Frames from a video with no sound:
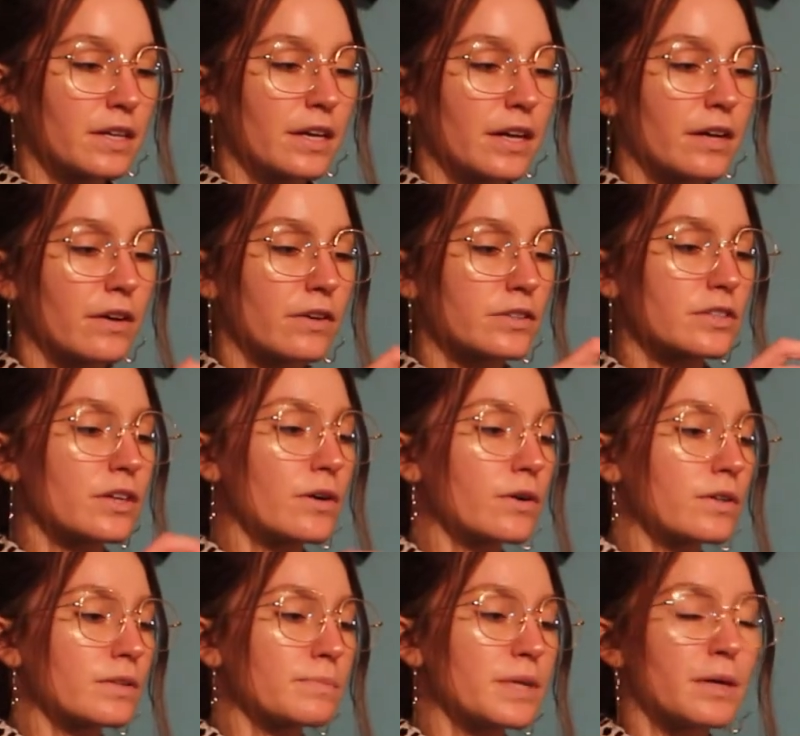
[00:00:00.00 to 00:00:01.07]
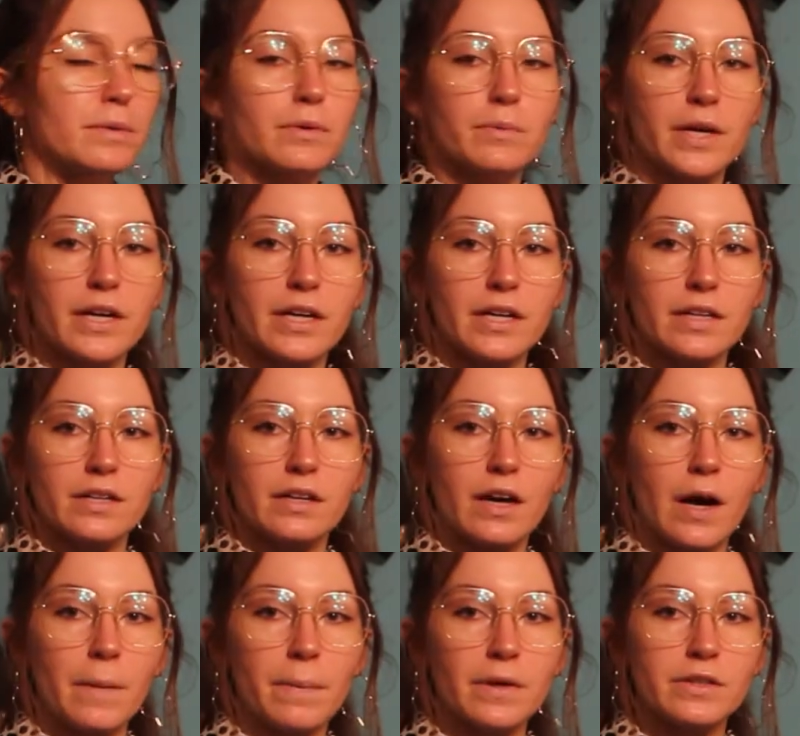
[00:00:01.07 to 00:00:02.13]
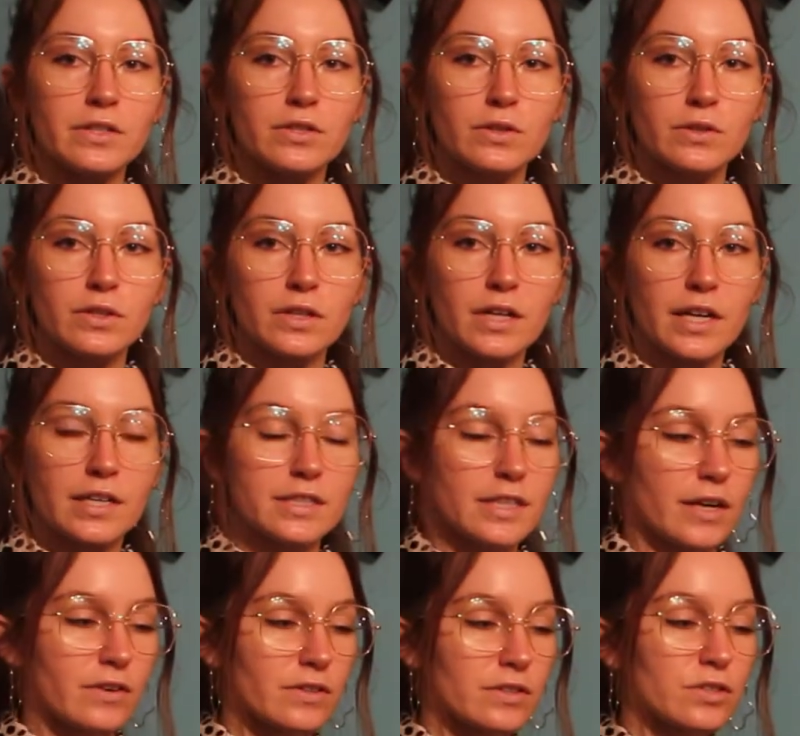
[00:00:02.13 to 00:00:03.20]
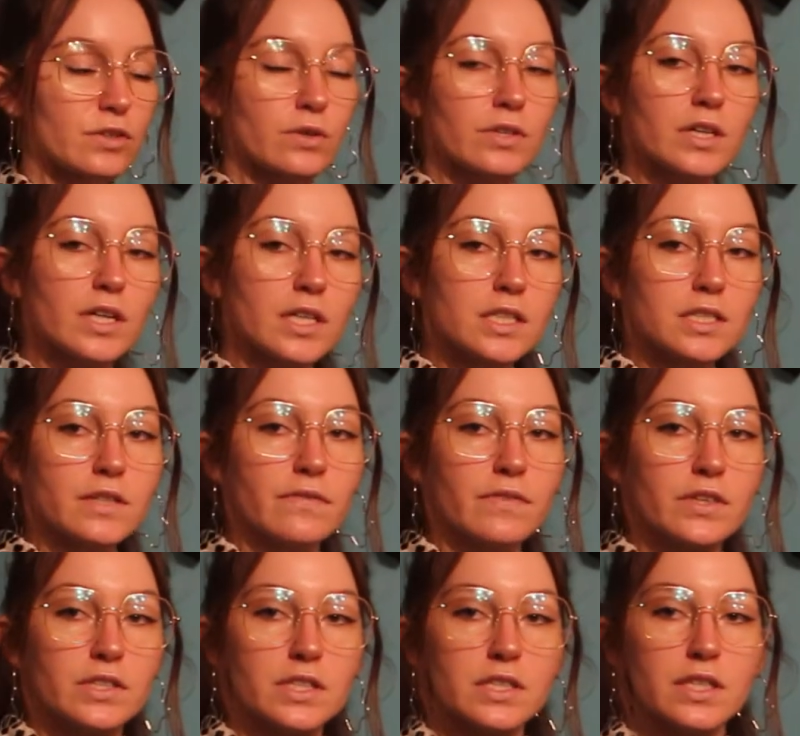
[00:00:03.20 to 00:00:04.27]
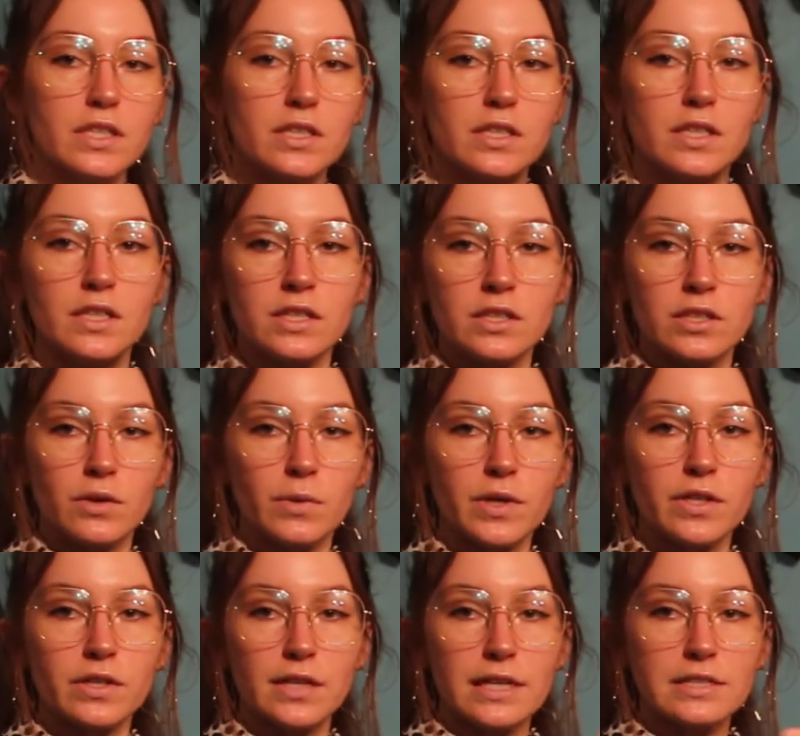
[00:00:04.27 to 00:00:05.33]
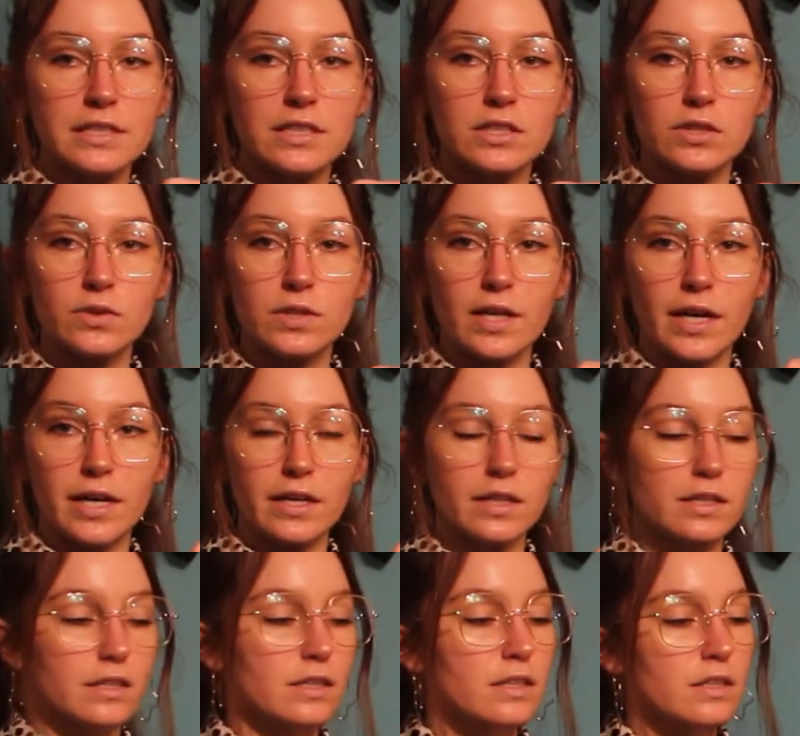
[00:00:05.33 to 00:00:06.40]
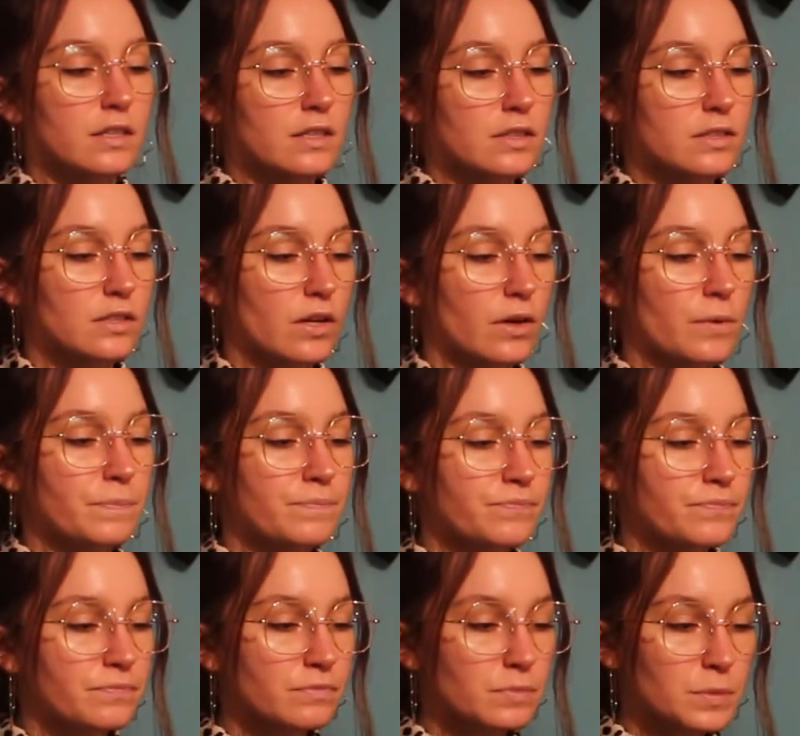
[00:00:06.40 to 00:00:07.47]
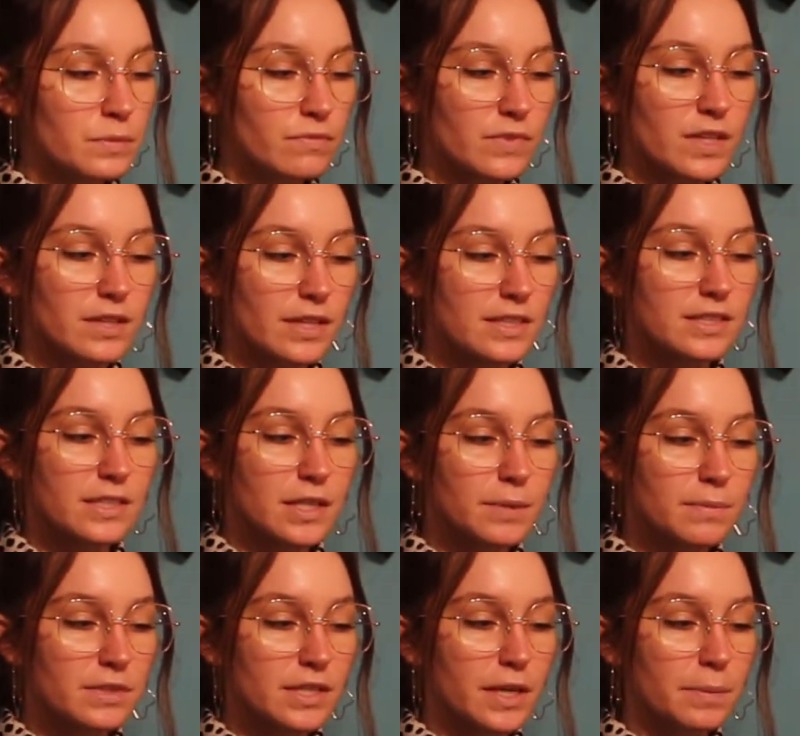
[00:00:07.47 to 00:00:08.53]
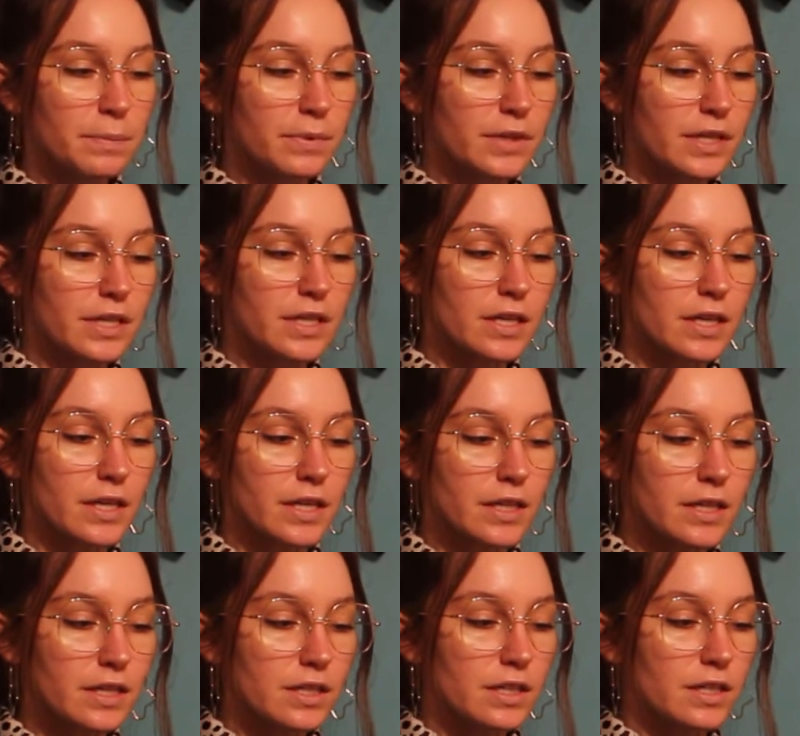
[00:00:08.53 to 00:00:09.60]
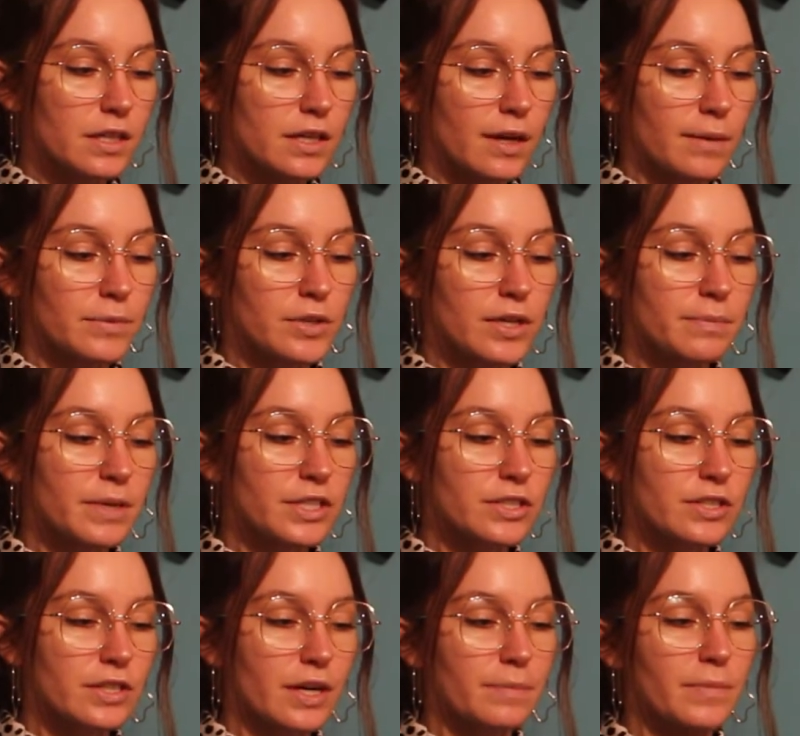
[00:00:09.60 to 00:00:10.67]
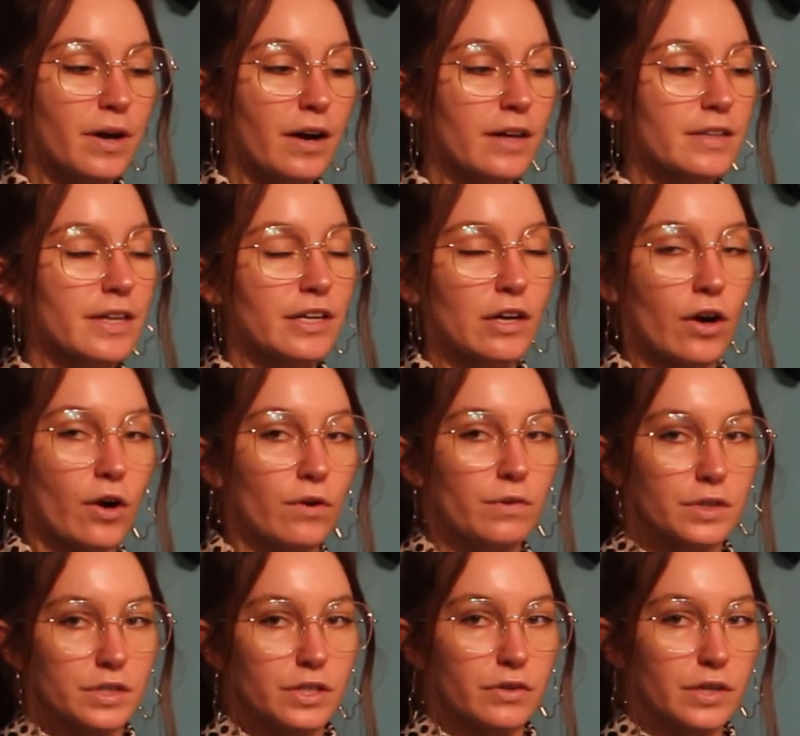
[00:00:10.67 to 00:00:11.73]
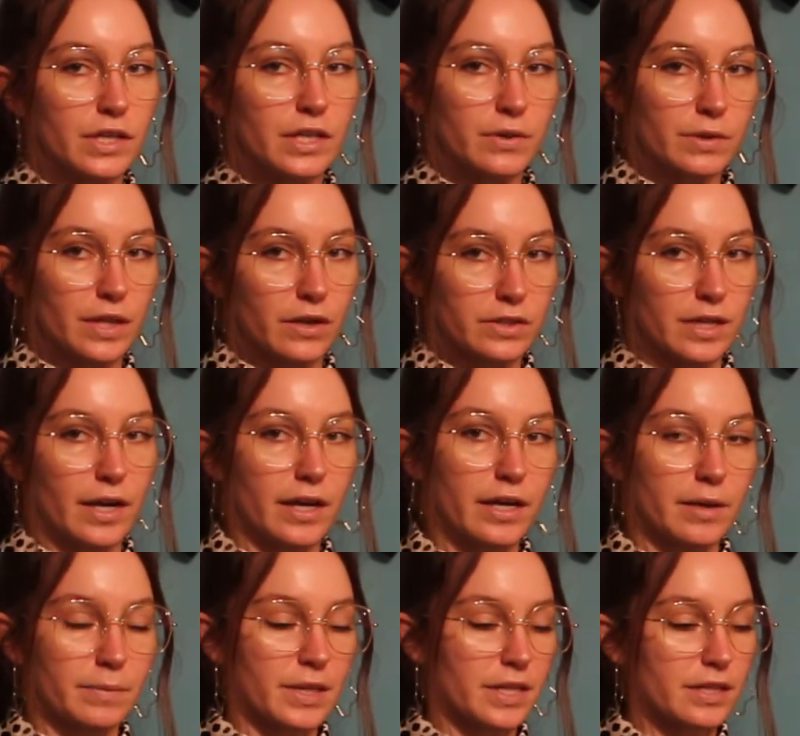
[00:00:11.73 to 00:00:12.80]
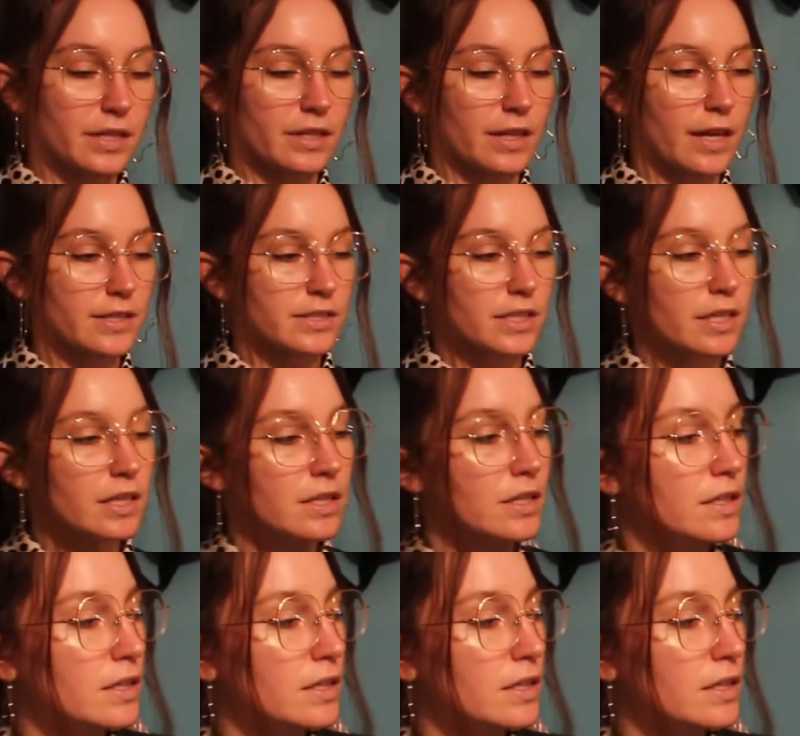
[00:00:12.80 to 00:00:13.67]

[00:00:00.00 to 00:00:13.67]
And also be able to wear it up on the shoulder and down on the shoulder. Some versatility. You don't want your elastic too tight. So that seems like pretty good. I'm trying to make sure I'm not like overdoing it with how tight I'm making the elastic.